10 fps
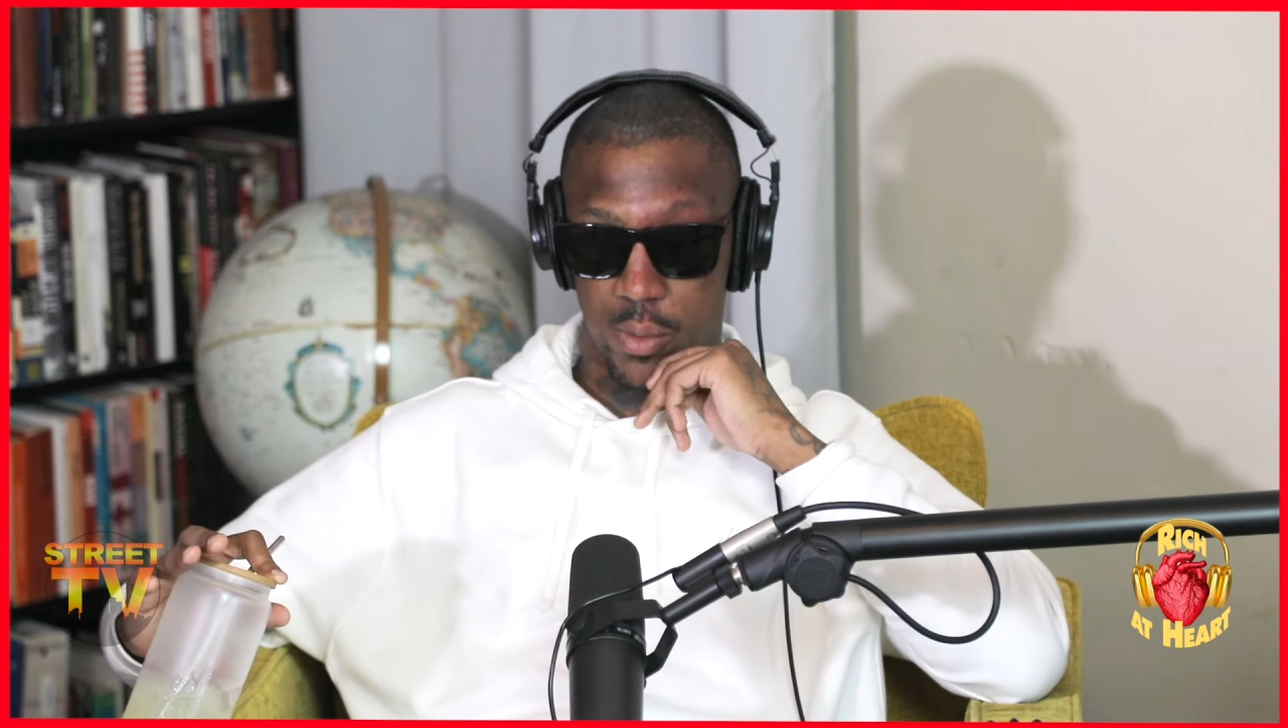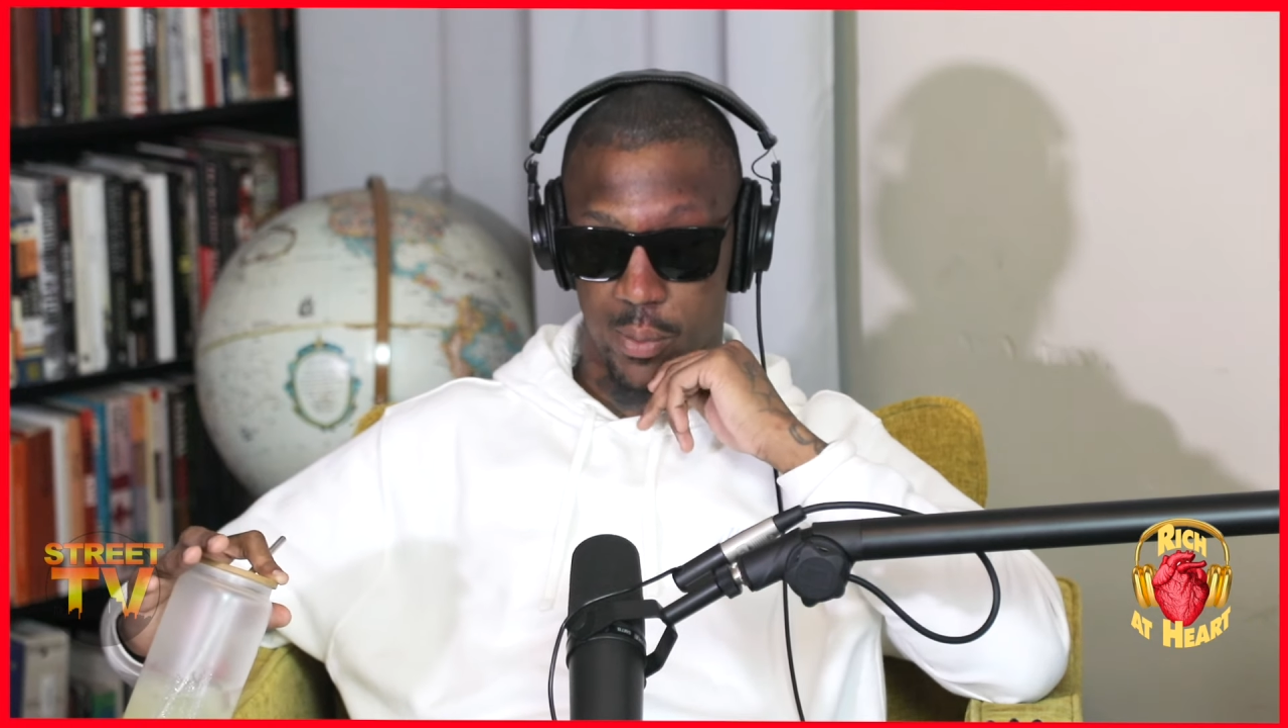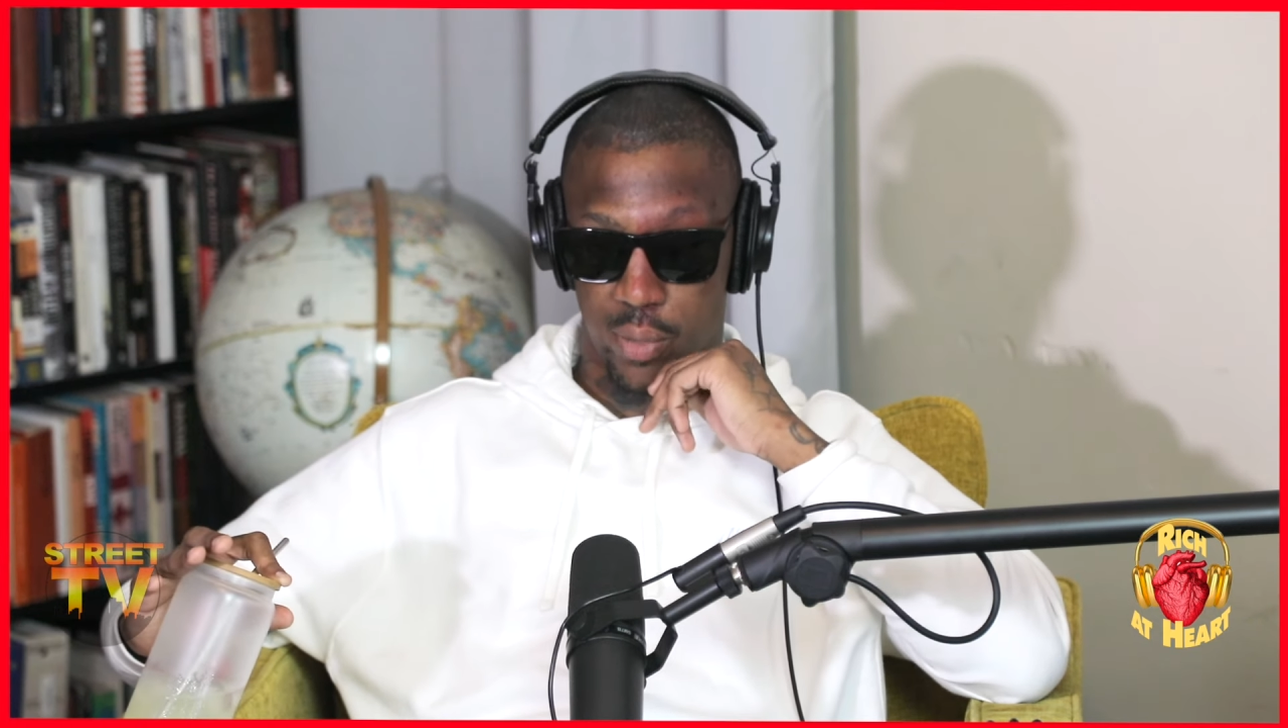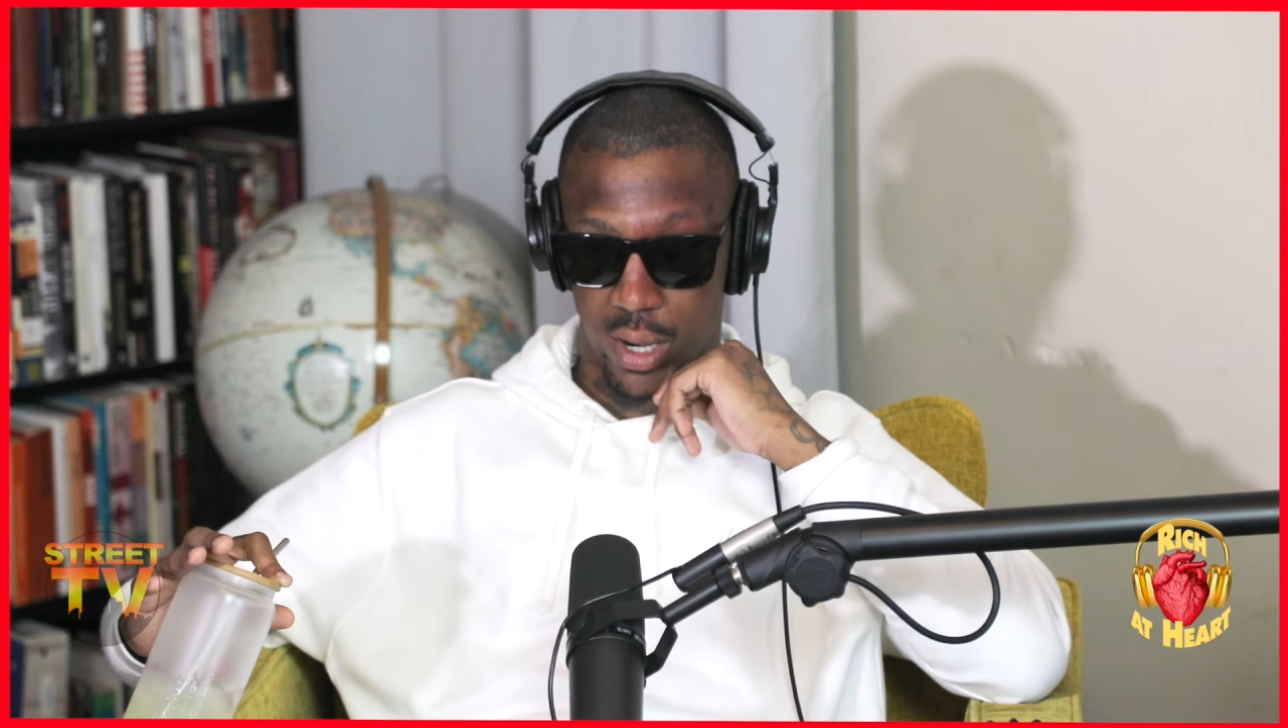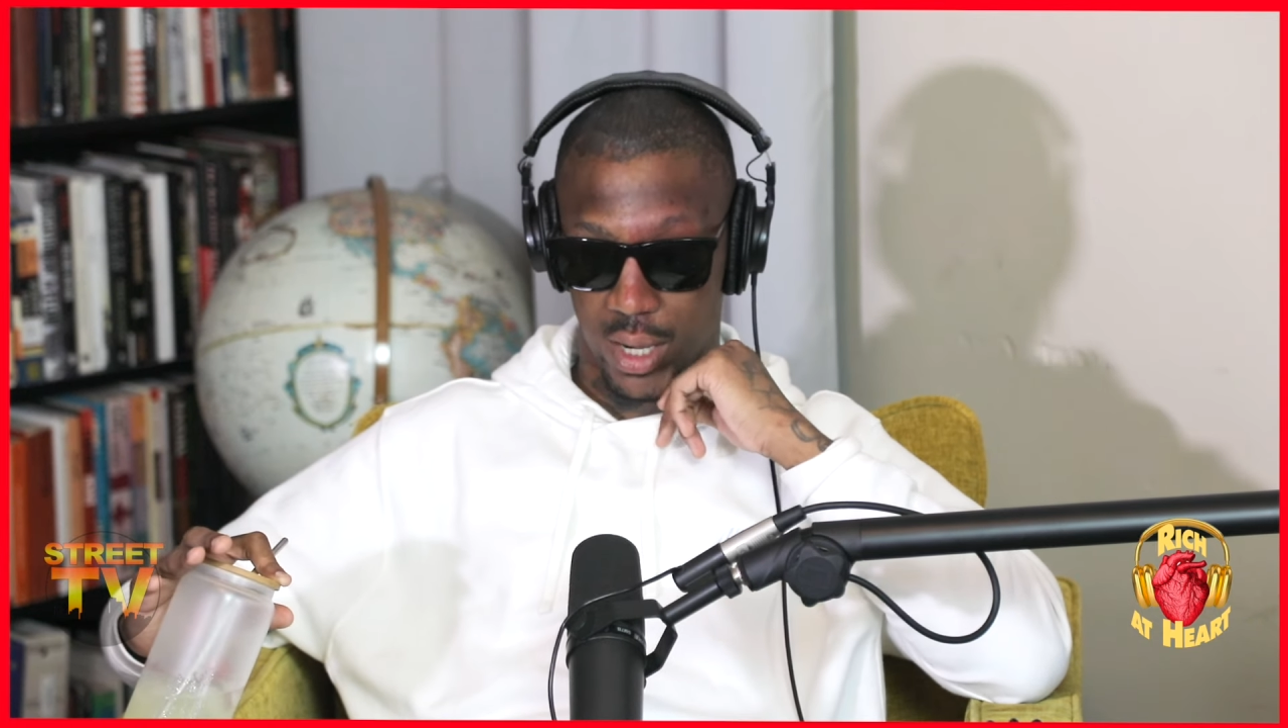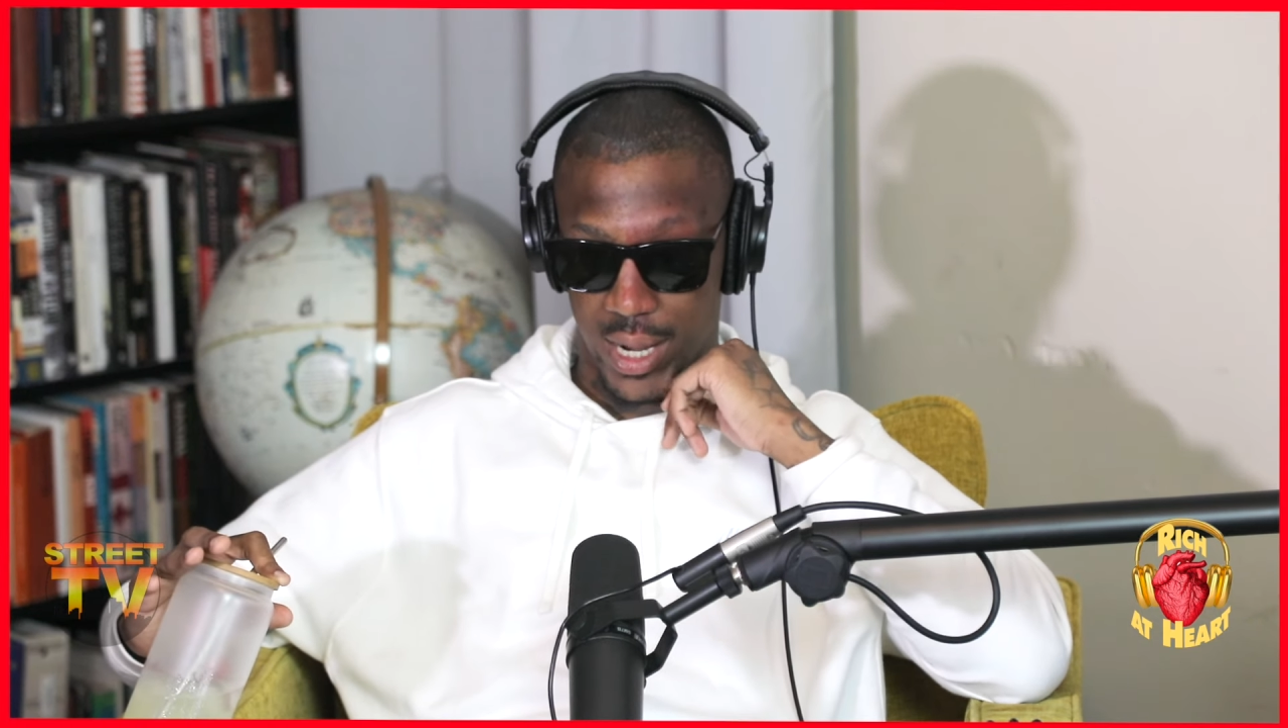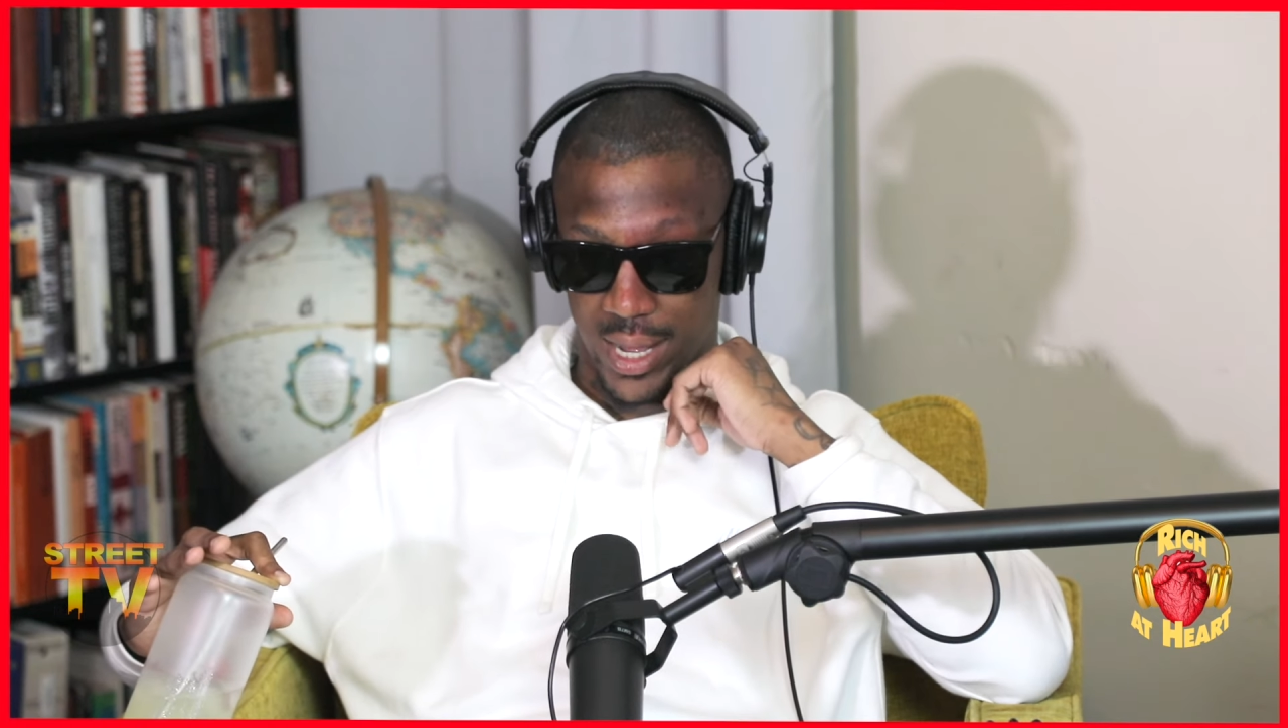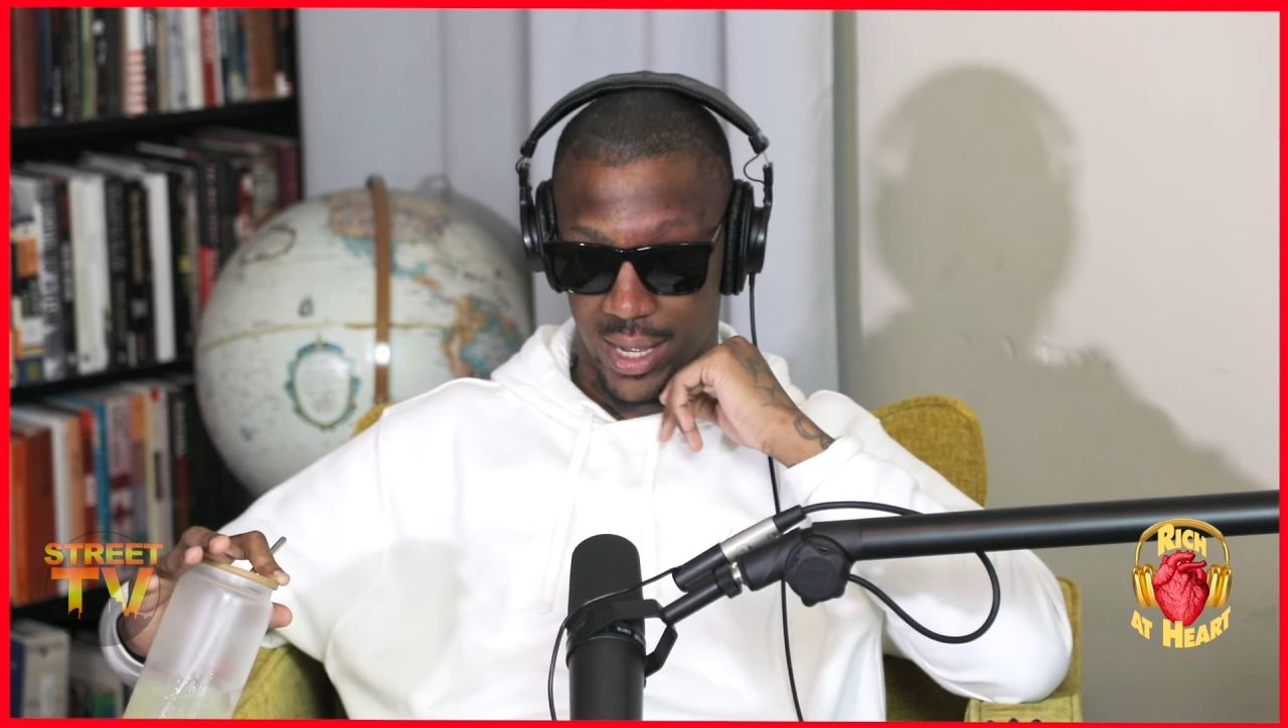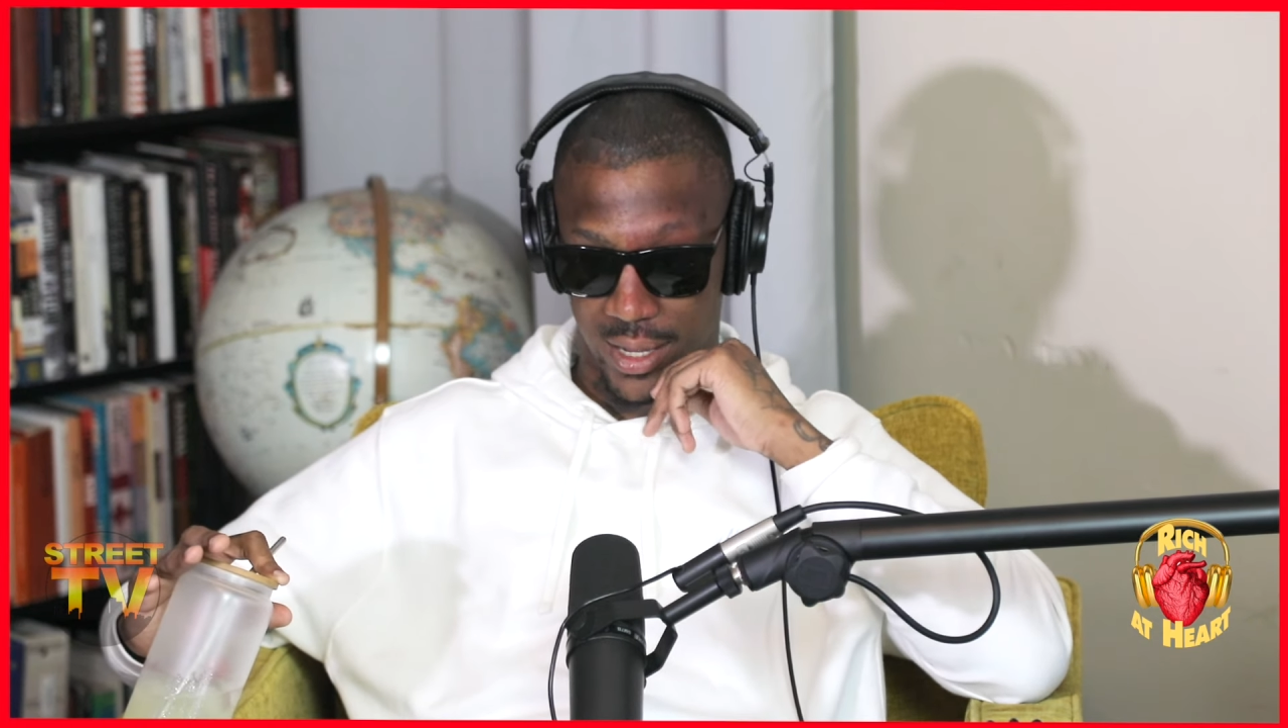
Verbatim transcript: part of that.